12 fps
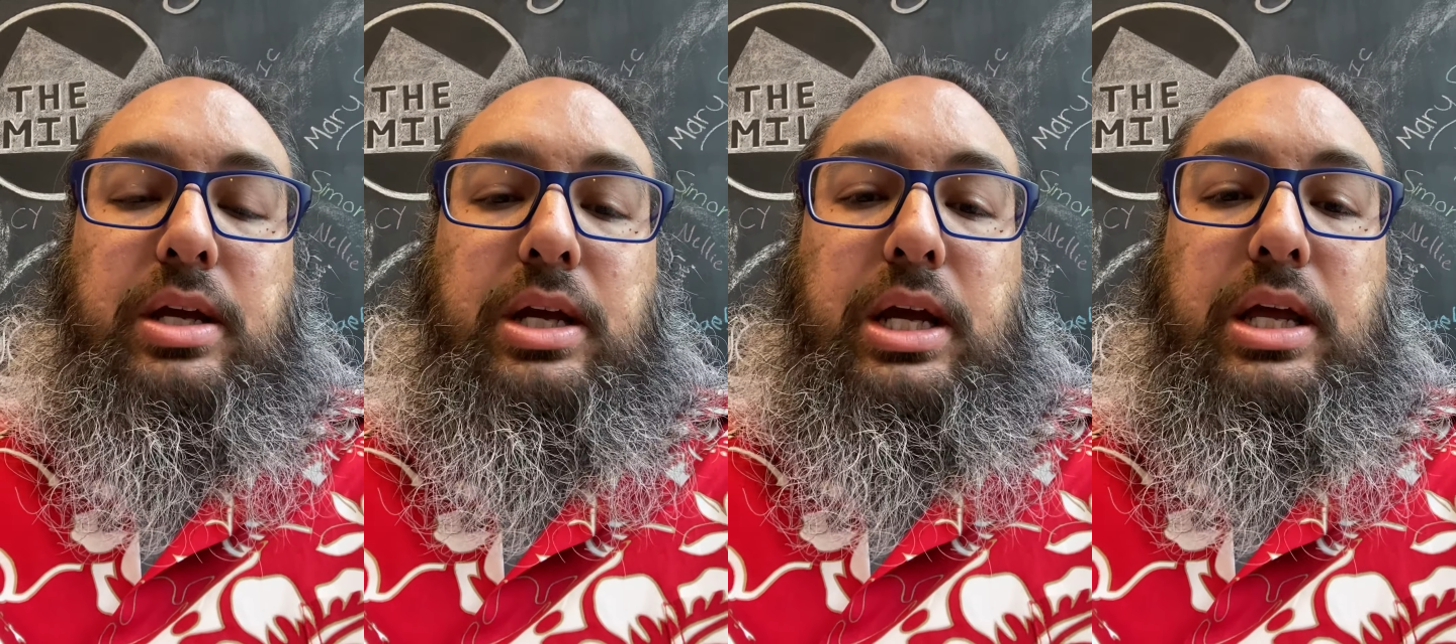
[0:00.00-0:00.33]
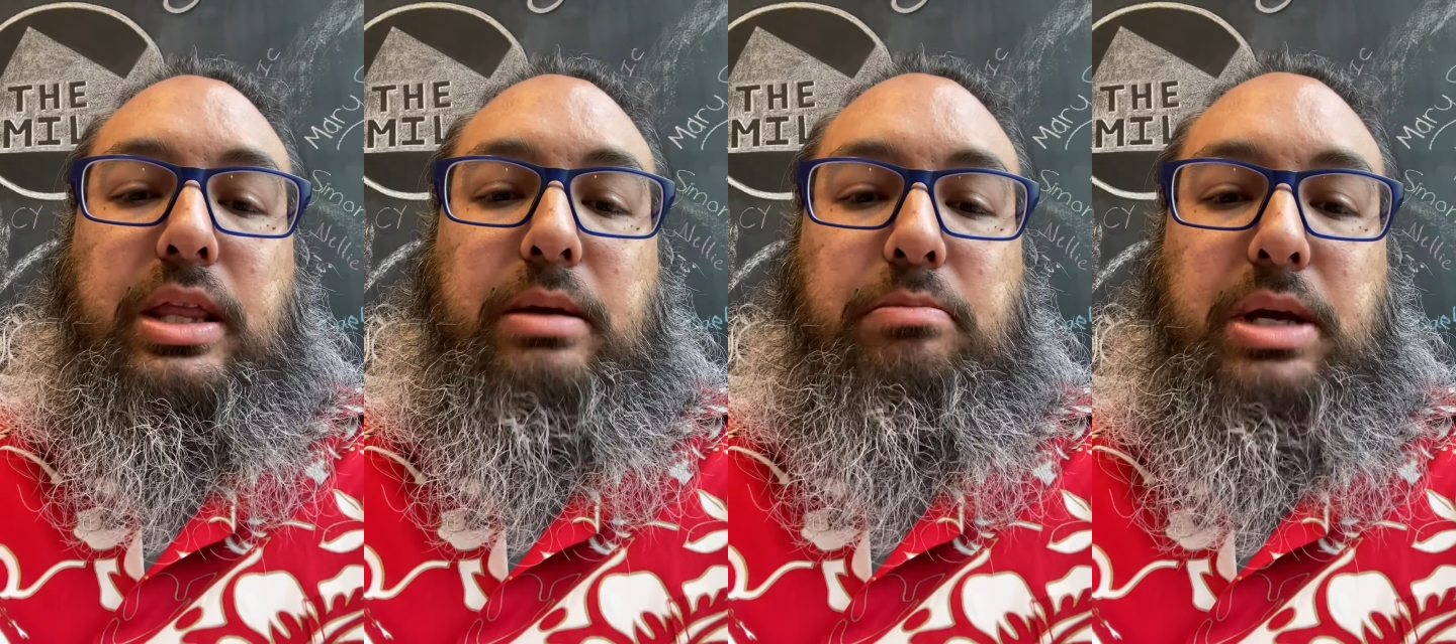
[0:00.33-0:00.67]

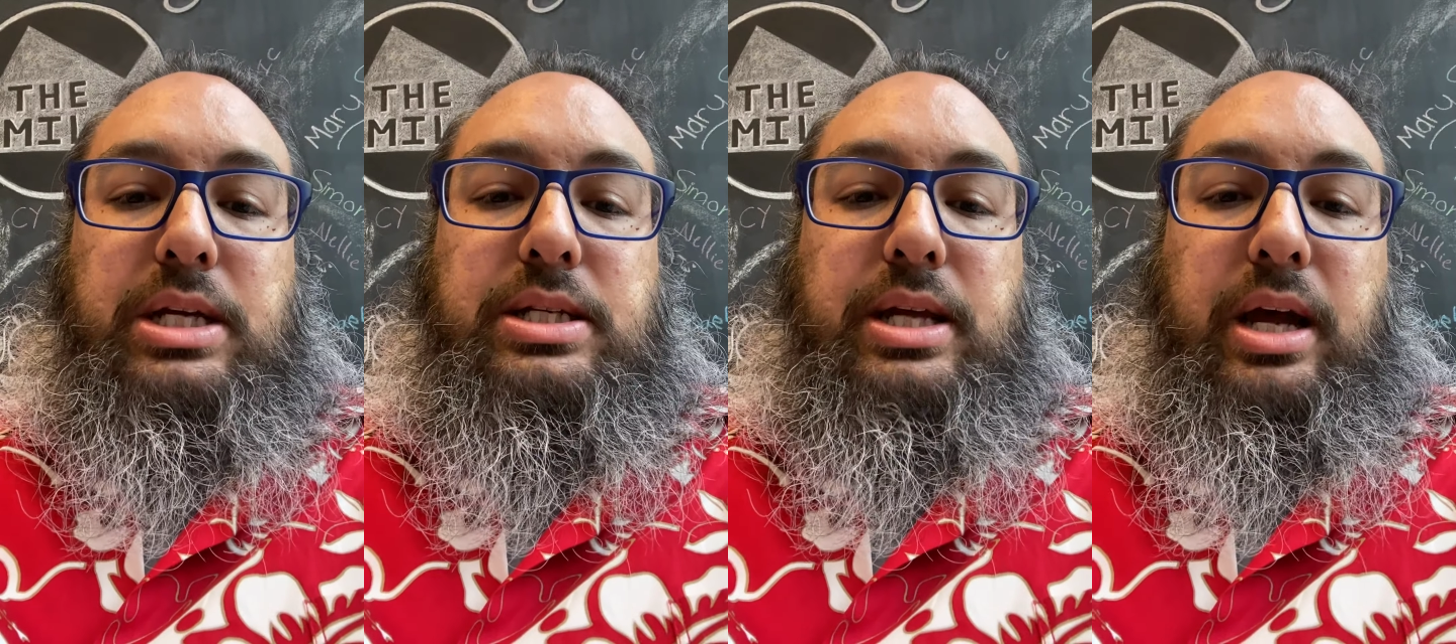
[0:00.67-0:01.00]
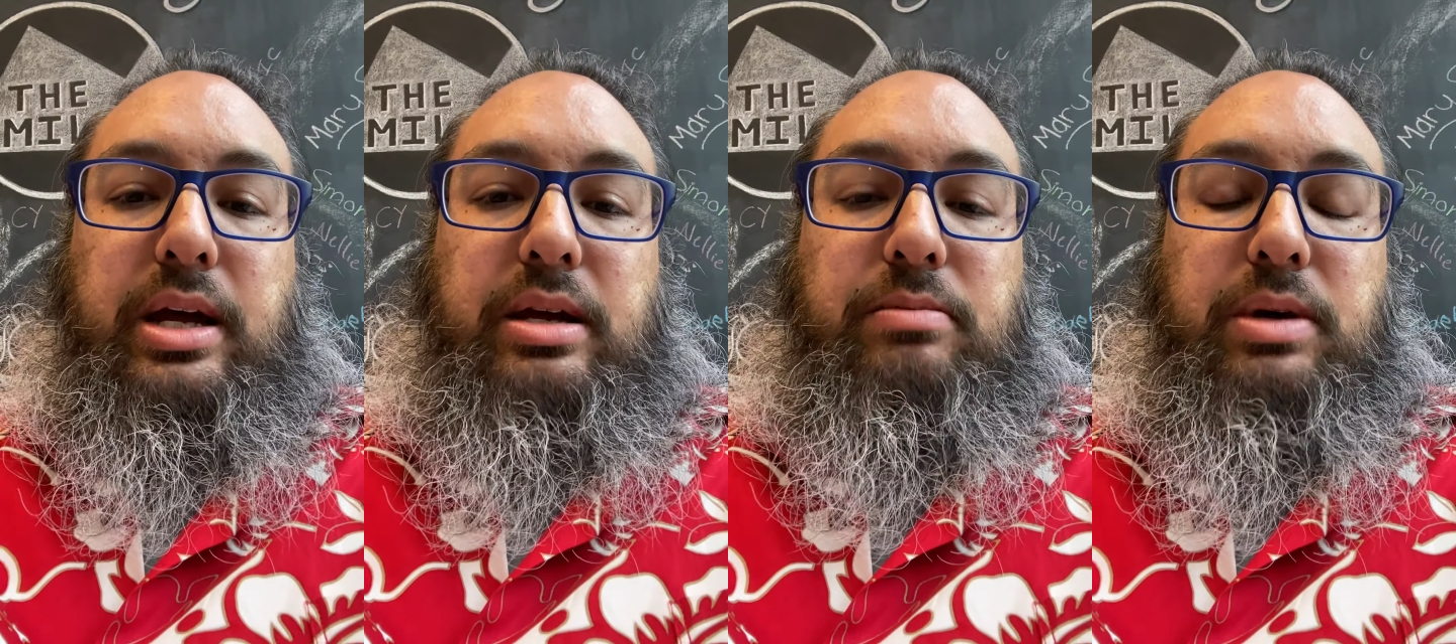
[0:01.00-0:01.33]
In the
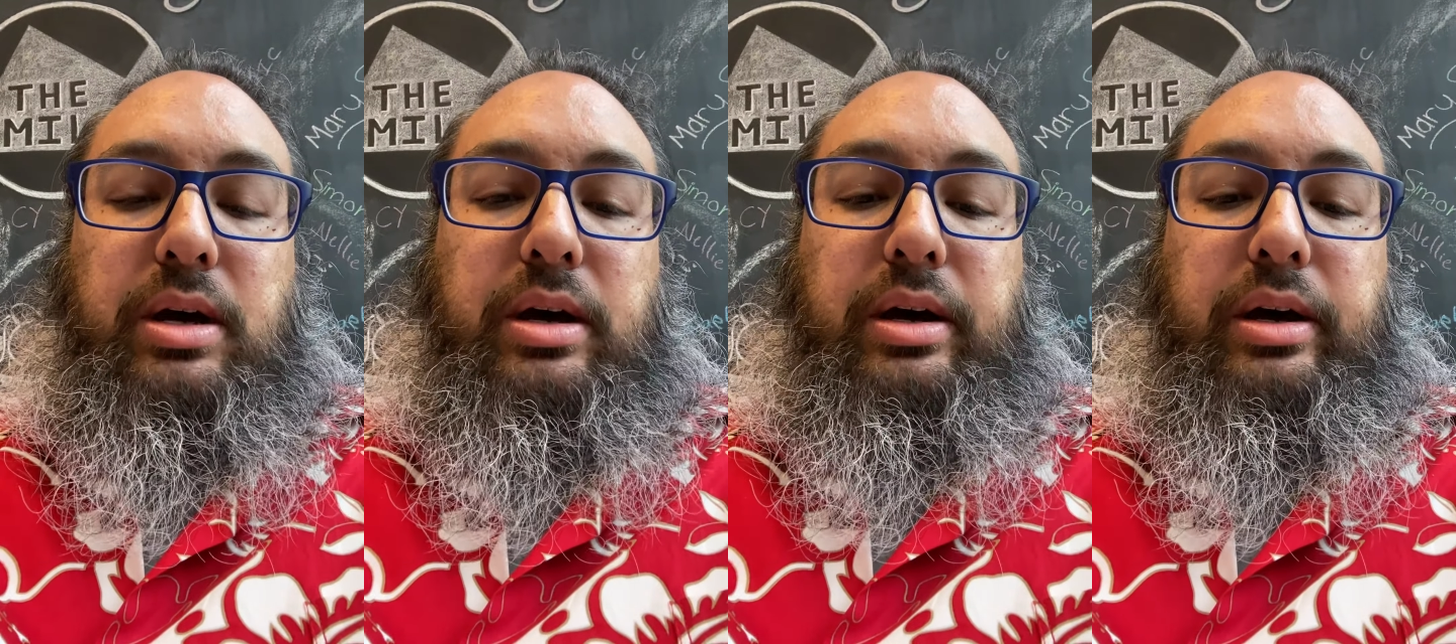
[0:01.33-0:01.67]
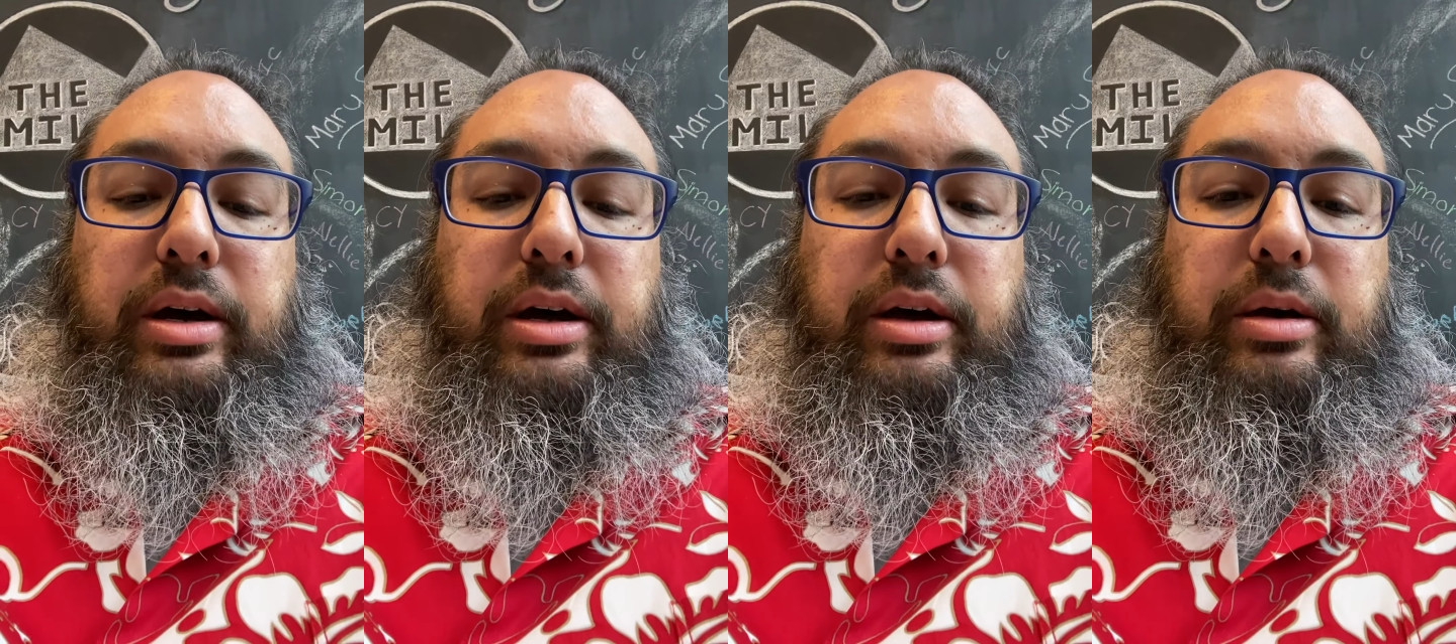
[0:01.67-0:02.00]

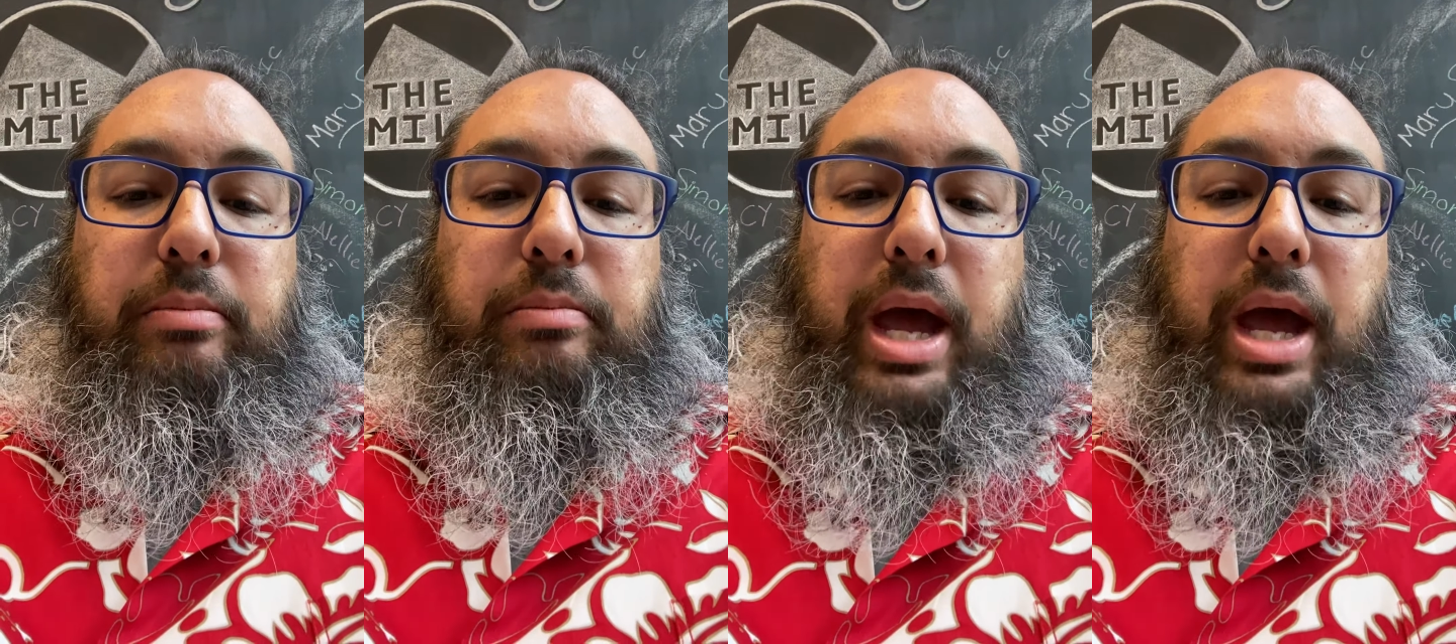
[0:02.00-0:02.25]
meantime,